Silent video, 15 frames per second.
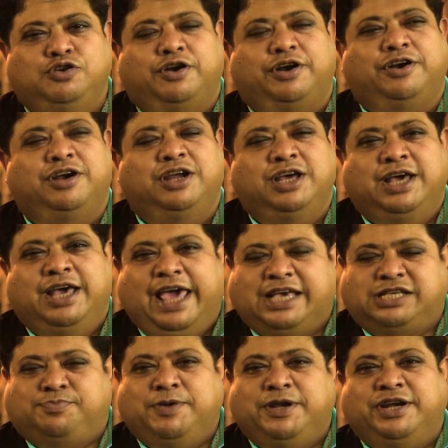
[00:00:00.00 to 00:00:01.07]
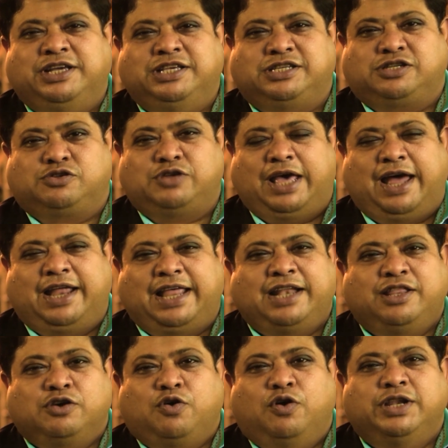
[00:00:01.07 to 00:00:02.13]
to your experience to, at,
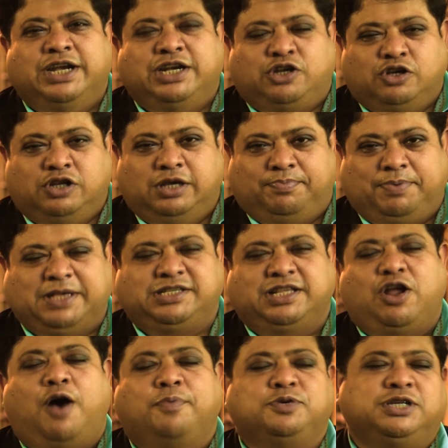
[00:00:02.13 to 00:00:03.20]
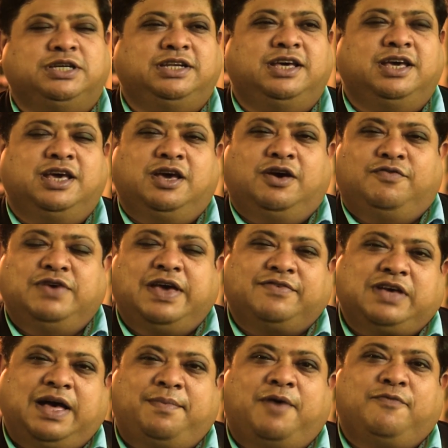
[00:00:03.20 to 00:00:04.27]
at, the Golden Tulip as an option, we
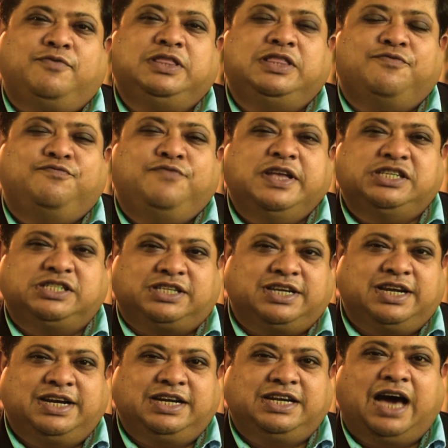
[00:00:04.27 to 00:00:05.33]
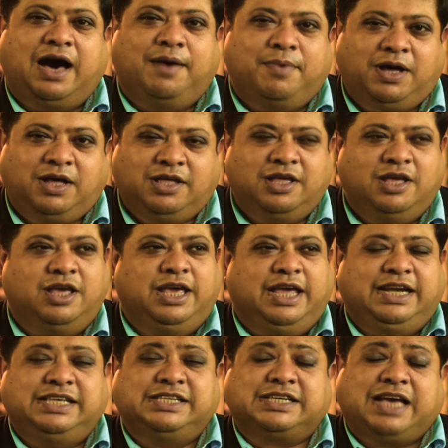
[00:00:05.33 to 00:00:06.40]
have come up with the vegetarian dhaba.
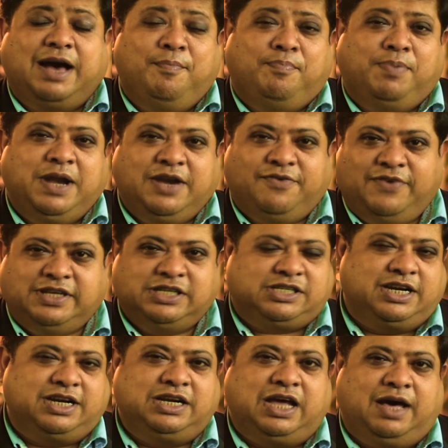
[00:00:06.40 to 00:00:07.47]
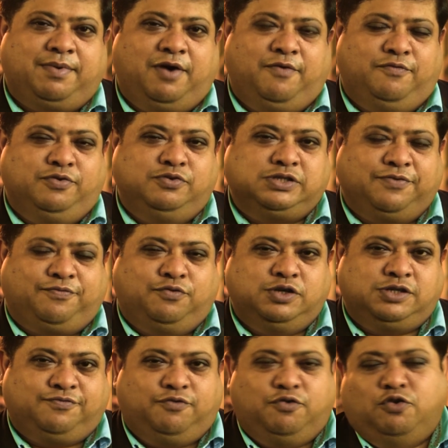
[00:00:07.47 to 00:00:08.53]
It is a complete vegetarian dhaba with the
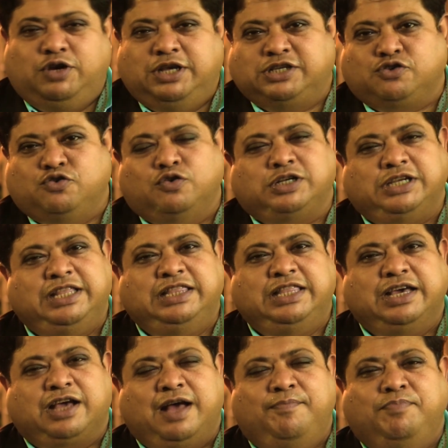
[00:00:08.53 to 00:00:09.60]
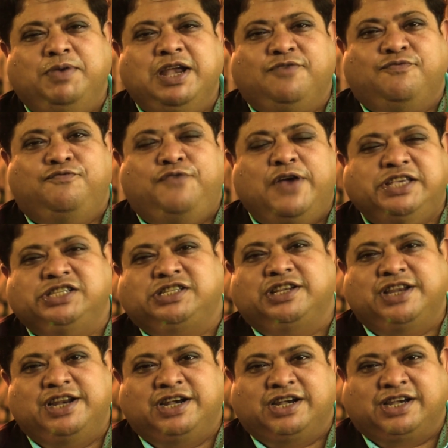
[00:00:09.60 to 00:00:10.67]
food, food is cooked in the complete
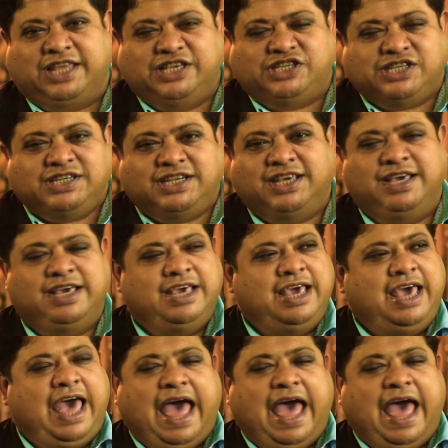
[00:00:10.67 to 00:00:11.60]
vegetarian kitchen,